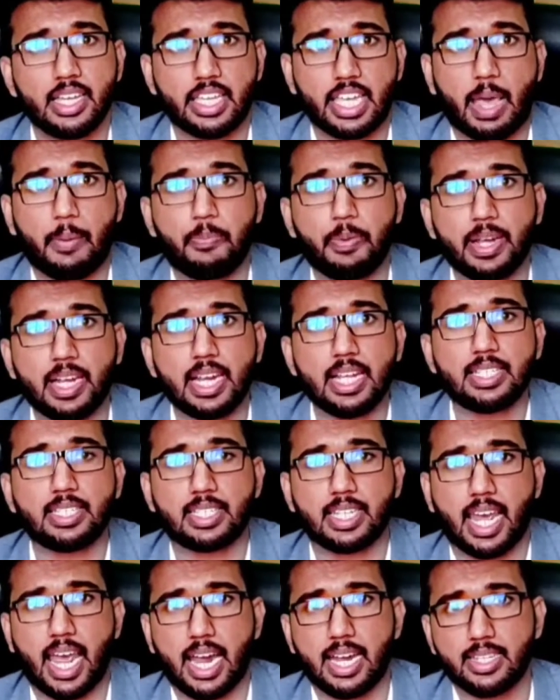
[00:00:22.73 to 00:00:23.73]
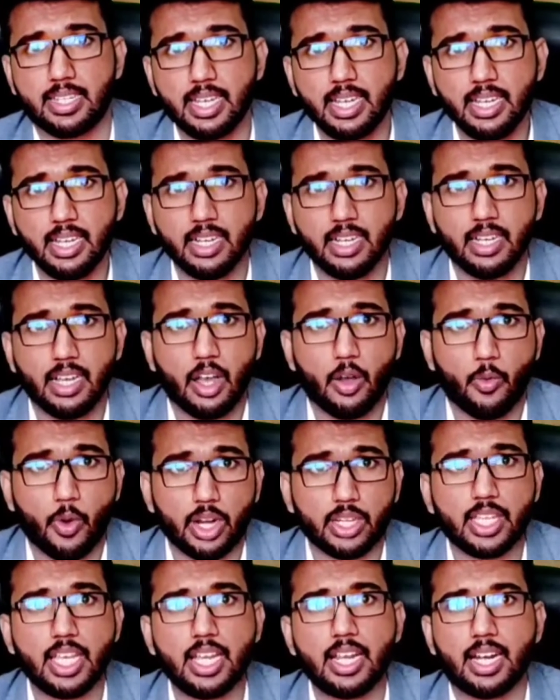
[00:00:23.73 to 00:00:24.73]
capitalist and the
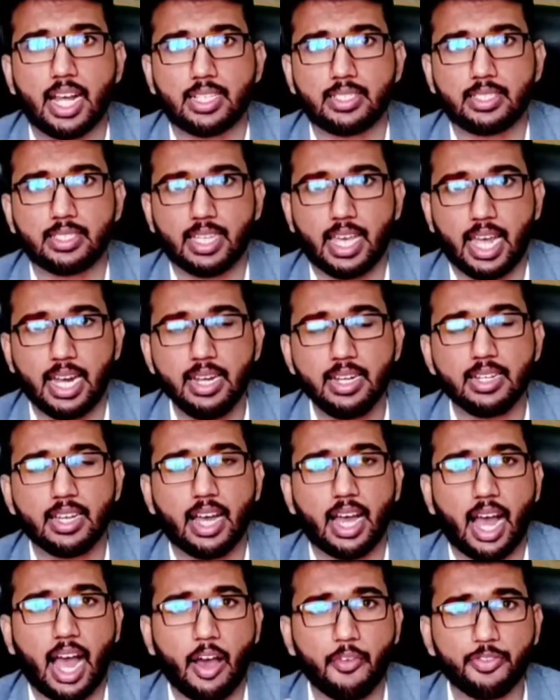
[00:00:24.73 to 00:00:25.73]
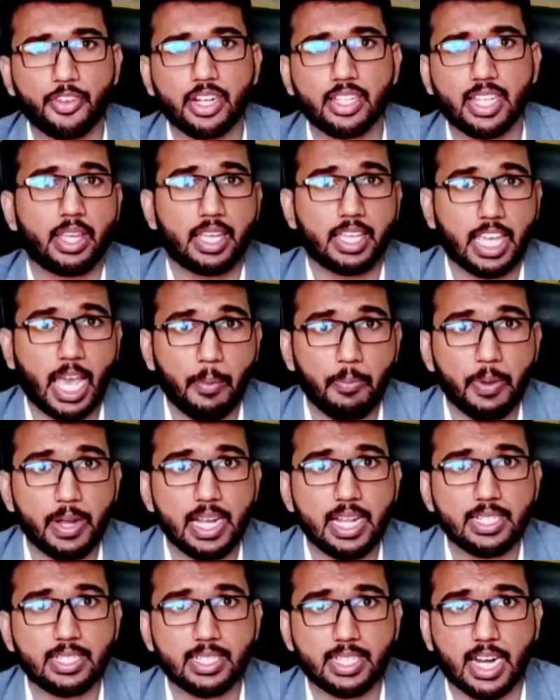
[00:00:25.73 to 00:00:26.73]
working class, and after that
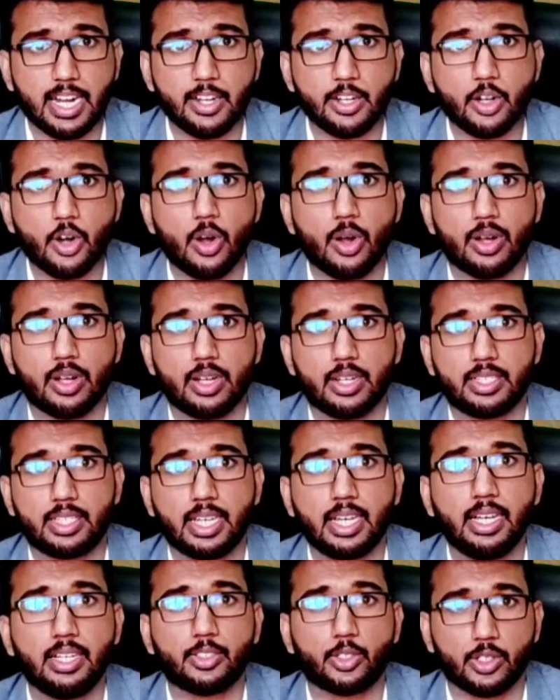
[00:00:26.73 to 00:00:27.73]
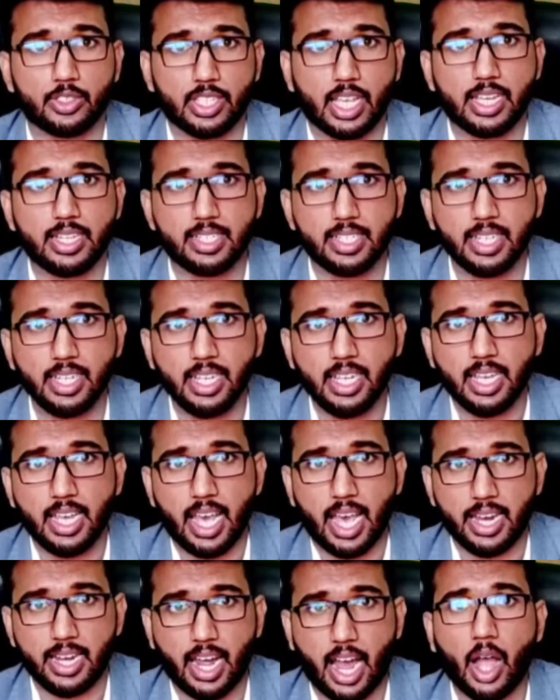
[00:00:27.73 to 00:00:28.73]
capitalists control the society
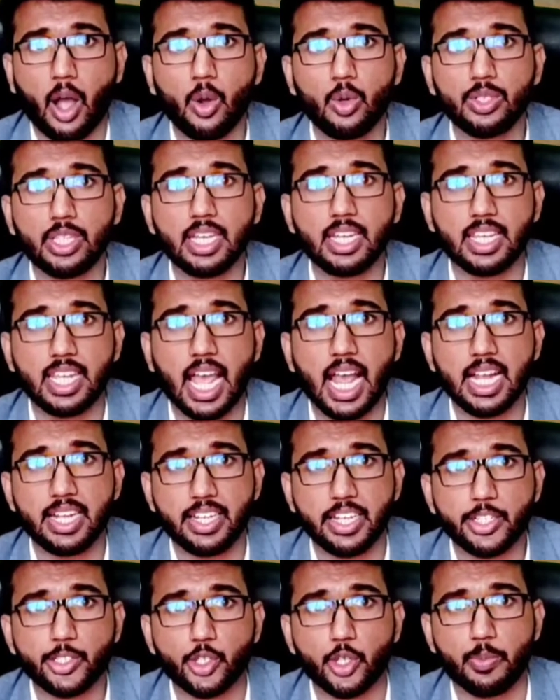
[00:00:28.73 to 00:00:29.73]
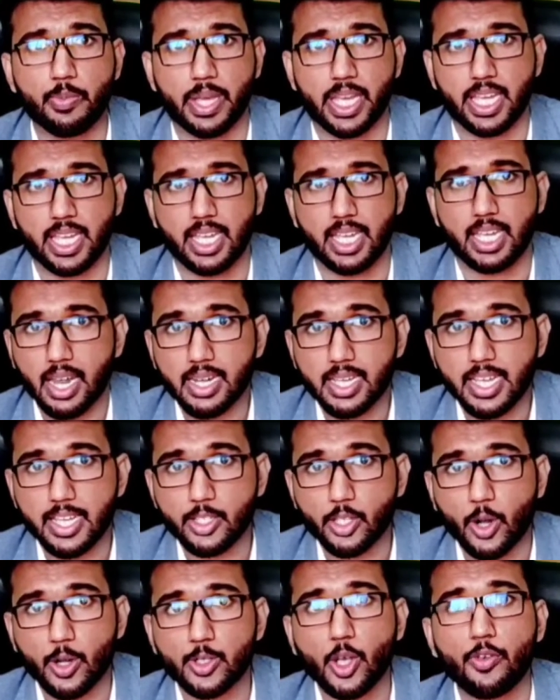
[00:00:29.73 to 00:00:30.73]
and how the reality should be. And he
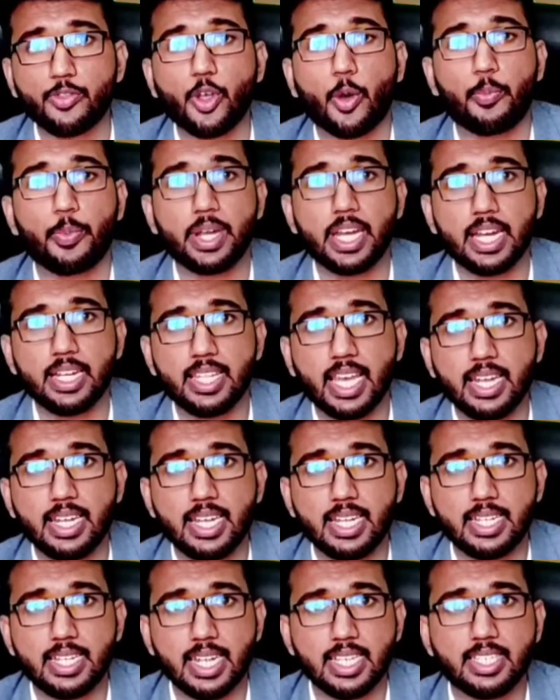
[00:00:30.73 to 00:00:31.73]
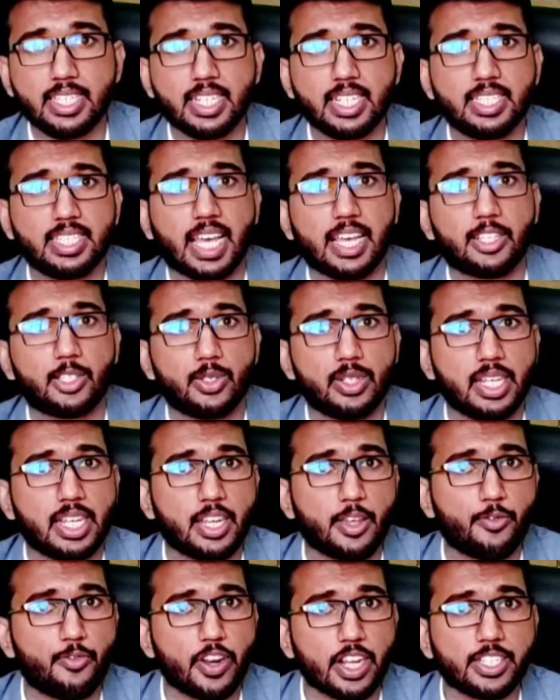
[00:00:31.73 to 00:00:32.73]
is also of the opinion that literature is actually
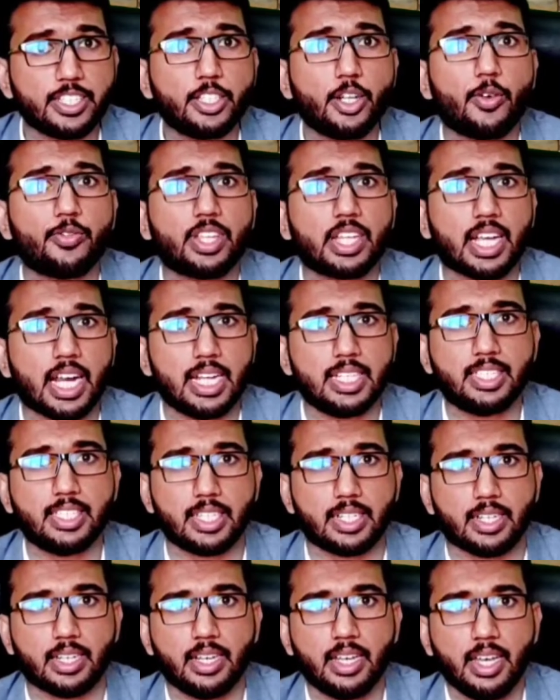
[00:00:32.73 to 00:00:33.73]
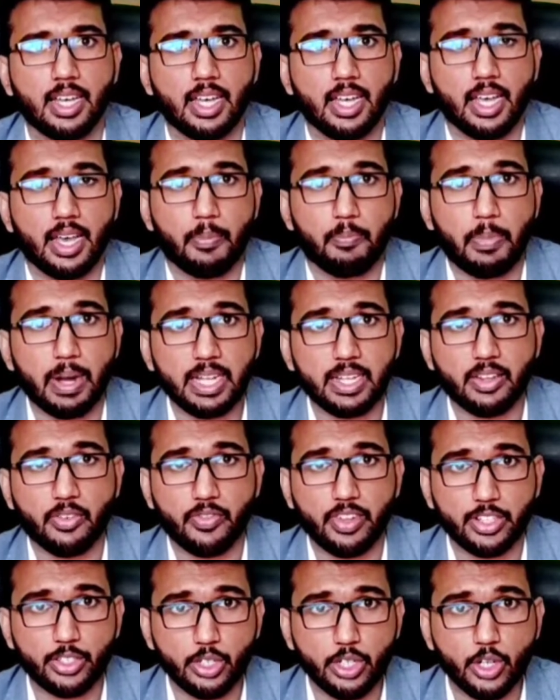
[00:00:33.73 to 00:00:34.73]
a reflection of the culture,
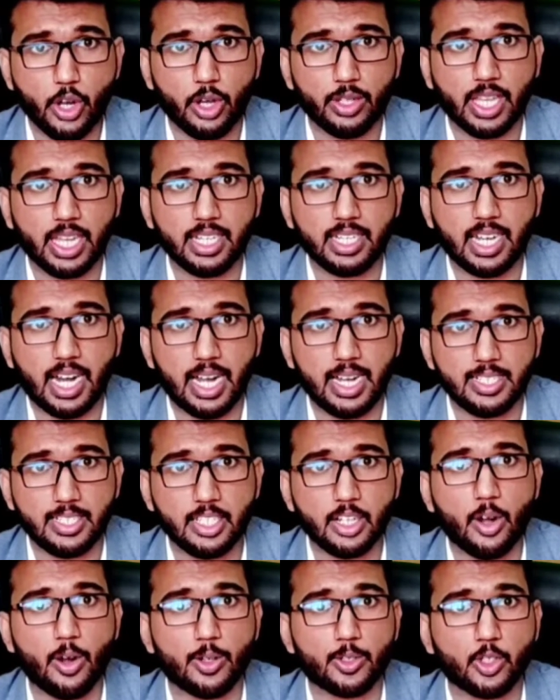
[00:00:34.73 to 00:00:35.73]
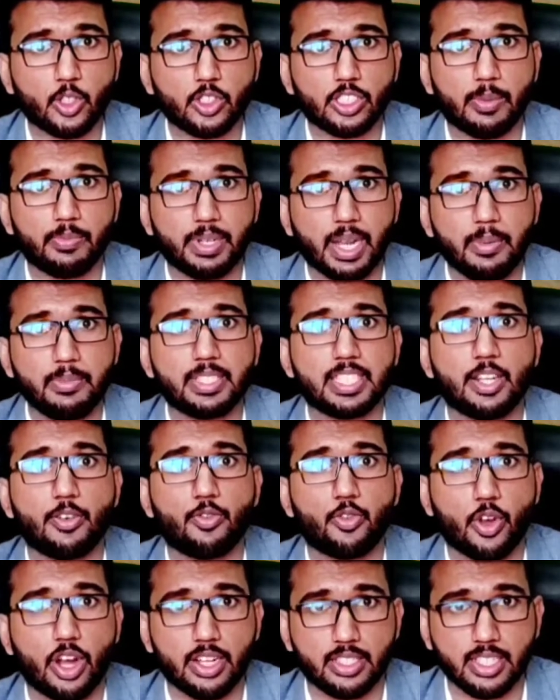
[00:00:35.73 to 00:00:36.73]
but we should know that culture also sometimes
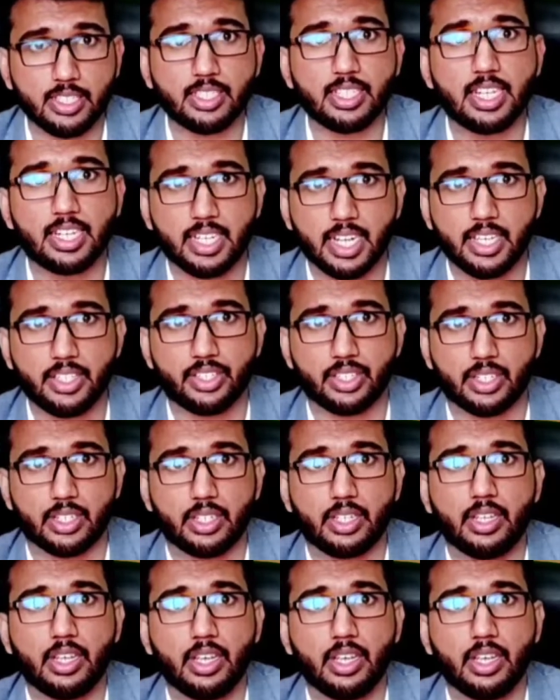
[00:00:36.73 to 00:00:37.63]
influences literature.